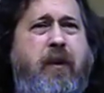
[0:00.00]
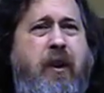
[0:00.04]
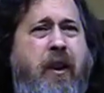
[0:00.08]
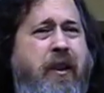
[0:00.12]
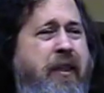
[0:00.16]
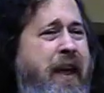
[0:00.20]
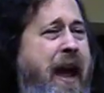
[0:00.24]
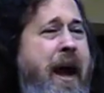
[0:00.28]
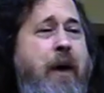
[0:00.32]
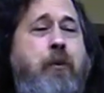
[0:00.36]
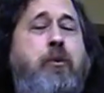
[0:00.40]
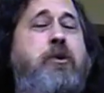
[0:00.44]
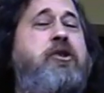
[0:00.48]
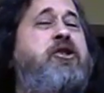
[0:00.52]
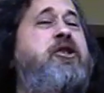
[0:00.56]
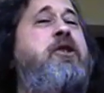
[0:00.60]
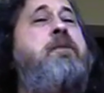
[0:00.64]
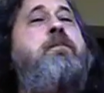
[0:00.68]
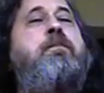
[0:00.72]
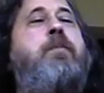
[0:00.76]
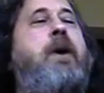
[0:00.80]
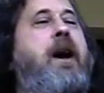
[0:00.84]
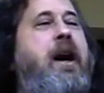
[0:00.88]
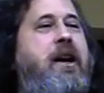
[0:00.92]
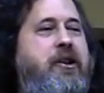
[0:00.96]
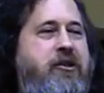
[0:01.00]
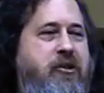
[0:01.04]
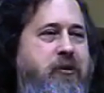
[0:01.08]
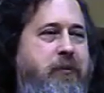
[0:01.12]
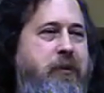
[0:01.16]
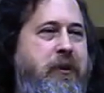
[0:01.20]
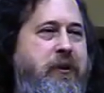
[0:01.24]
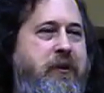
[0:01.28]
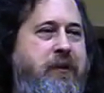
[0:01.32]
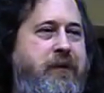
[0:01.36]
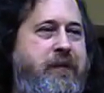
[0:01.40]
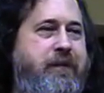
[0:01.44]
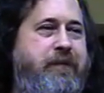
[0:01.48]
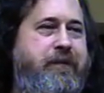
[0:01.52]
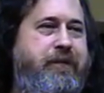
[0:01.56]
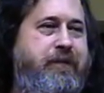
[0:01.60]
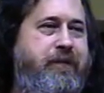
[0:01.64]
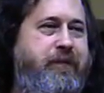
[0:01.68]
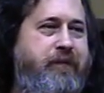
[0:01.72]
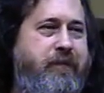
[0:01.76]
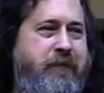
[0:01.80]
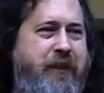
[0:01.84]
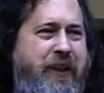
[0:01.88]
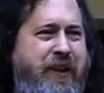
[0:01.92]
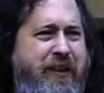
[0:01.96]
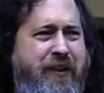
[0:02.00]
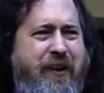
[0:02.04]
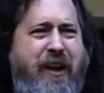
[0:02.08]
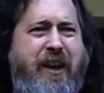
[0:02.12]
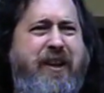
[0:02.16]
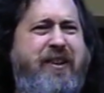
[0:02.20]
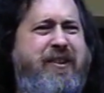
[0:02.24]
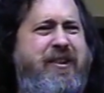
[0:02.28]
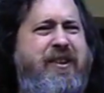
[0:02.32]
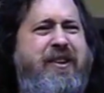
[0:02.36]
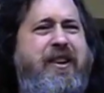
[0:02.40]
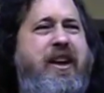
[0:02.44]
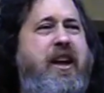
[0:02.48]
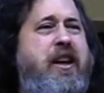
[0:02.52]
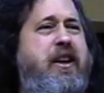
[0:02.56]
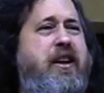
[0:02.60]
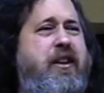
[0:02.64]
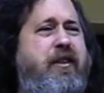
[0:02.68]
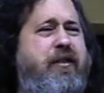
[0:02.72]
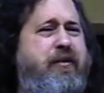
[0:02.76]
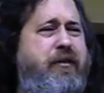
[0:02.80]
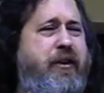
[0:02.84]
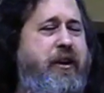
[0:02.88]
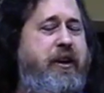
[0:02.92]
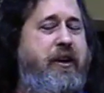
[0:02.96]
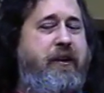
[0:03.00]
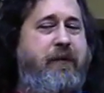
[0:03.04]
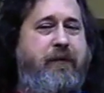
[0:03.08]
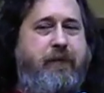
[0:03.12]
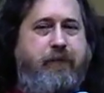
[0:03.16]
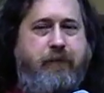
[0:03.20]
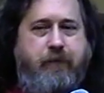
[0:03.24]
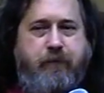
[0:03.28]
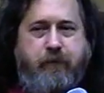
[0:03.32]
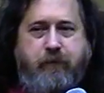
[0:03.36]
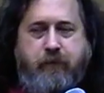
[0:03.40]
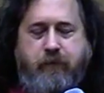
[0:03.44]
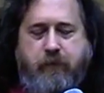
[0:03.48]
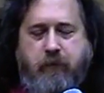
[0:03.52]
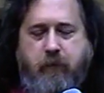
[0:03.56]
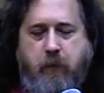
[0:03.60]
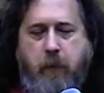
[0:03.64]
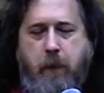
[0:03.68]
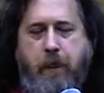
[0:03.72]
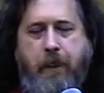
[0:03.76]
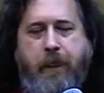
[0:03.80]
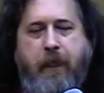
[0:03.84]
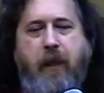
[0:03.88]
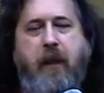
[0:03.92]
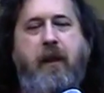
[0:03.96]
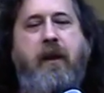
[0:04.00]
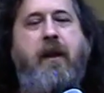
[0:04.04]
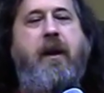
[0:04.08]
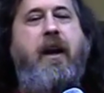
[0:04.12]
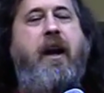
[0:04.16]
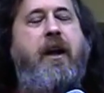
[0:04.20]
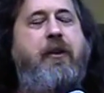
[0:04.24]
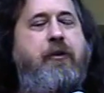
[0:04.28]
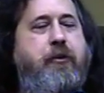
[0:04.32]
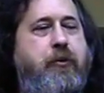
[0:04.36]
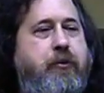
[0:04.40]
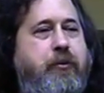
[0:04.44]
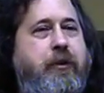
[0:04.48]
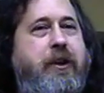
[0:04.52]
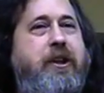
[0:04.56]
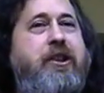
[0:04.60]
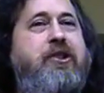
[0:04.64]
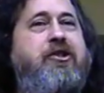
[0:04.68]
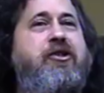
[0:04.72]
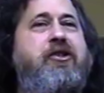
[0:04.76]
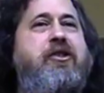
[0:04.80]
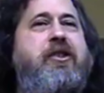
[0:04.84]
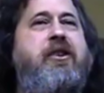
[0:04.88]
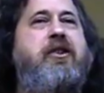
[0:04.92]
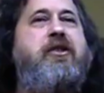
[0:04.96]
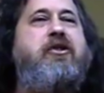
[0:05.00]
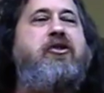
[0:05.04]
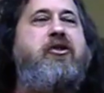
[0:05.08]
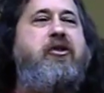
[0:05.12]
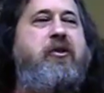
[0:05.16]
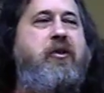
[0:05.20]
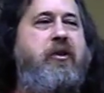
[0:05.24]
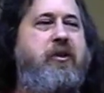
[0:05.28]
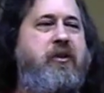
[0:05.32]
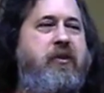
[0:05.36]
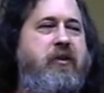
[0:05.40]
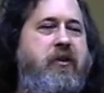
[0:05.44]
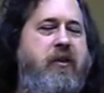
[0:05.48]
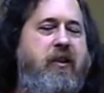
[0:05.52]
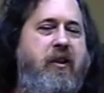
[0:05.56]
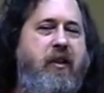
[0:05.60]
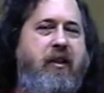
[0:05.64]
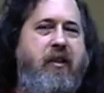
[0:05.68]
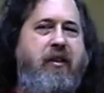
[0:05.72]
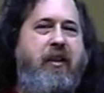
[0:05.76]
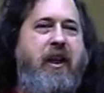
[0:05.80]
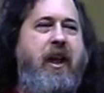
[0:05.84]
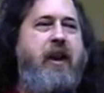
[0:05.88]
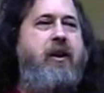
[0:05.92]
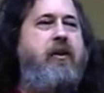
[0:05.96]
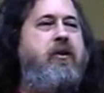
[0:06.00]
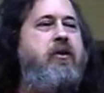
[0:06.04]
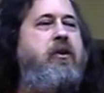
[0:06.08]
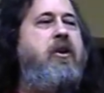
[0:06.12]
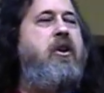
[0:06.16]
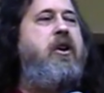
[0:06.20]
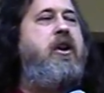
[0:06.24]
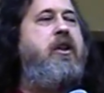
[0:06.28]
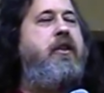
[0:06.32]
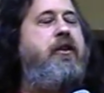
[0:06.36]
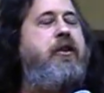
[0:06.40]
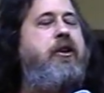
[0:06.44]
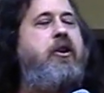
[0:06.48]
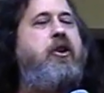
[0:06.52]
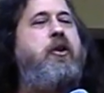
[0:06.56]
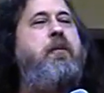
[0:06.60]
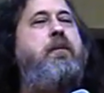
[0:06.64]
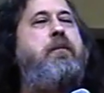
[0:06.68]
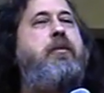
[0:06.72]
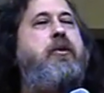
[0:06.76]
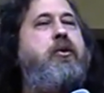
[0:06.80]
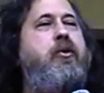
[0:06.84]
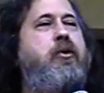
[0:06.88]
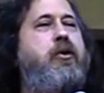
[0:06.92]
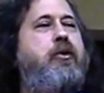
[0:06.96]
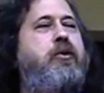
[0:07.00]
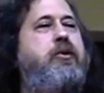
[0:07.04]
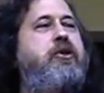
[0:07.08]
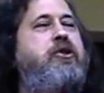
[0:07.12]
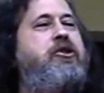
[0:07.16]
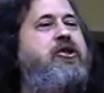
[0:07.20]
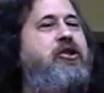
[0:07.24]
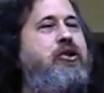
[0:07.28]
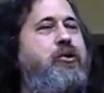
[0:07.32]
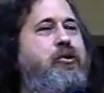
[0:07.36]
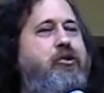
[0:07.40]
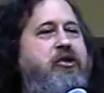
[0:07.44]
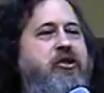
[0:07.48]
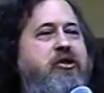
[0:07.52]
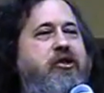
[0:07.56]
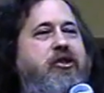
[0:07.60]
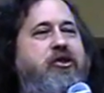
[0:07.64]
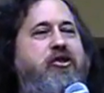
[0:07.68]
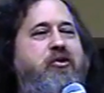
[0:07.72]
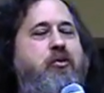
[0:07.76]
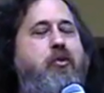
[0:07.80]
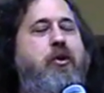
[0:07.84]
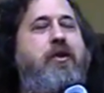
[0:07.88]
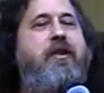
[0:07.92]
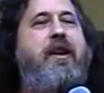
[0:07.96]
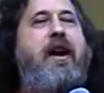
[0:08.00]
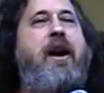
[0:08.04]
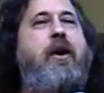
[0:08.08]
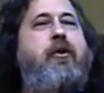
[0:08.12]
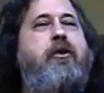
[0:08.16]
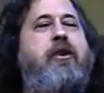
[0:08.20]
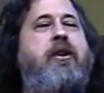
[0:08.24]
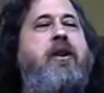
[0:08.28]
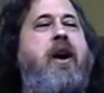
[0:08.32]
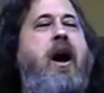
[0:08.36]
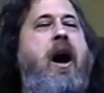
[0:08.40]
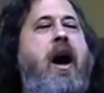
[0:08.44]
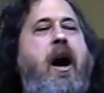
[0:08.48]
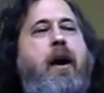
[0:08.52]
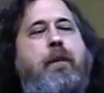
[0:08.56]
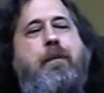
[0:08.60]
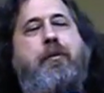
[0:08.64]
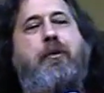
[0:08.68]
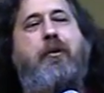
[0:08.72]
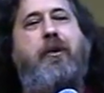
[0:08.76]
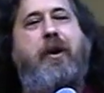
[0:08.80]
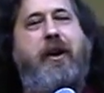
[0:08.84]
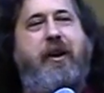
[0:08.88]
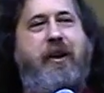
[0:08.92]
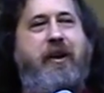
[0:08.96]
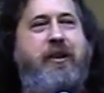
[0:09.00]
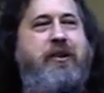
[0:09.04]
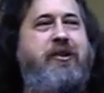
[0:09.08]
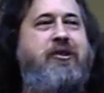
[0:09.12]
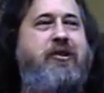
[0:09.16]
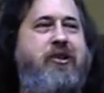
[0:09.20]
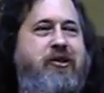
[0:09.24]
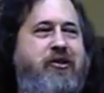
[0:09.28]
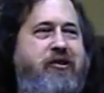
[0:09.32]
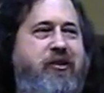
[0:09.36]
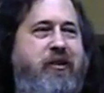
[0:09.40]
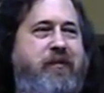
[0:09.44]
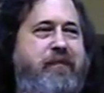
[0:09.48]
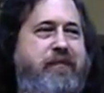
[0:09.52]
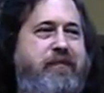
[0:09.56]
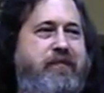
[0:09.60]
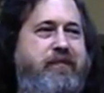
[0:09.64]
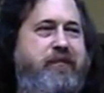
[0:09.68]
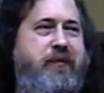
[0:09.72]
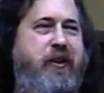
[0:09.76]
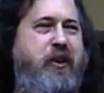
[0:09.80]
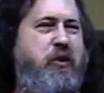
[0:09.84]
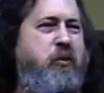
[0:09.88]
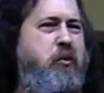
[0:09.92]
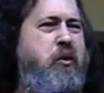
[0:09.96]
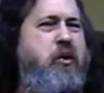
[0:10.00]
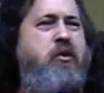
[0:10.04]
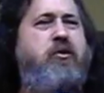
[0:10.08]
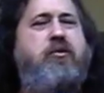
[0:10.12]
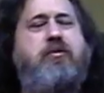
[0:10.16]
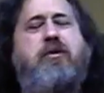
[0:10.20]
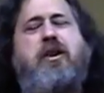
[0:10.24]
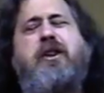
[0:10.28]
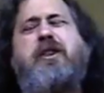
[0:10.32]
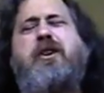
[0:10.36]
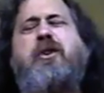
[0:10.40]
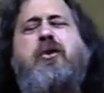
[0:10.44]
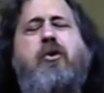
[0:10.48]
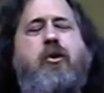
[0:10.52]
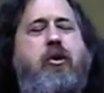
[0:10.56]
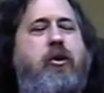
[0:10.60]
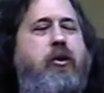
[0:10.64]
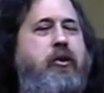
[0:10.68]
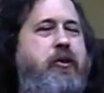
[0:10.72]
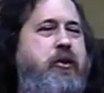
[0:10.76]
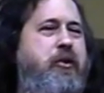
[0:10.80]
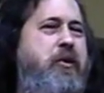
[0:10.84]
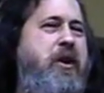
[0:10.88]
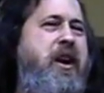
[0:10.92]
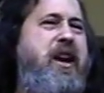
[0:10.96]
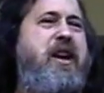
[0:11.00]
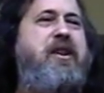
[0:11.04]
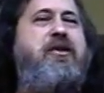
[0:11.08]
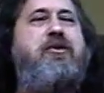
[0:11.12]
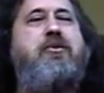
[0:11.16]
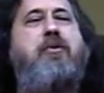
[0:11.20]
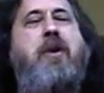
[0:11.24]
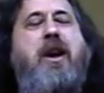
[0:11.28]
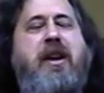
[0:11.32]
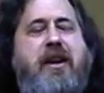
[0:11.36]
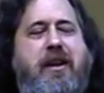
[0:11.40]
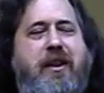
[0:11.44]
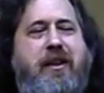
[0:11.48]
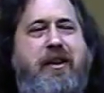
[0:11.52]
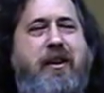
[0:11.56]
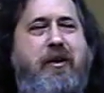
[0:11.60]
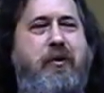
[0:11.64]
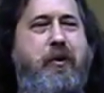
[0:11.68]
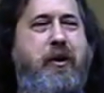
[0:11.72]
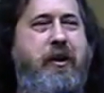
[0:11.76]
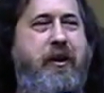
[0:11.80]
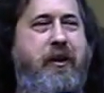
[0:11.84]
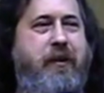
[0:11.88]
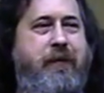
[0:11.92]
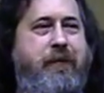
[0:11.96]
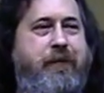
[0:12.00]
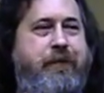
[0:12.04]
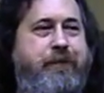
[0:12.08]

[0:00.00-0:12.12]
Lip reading: That was impossible in 1983. And the reason is that the computer is useless without an operating system. It won't run at all. You can't do anything with it.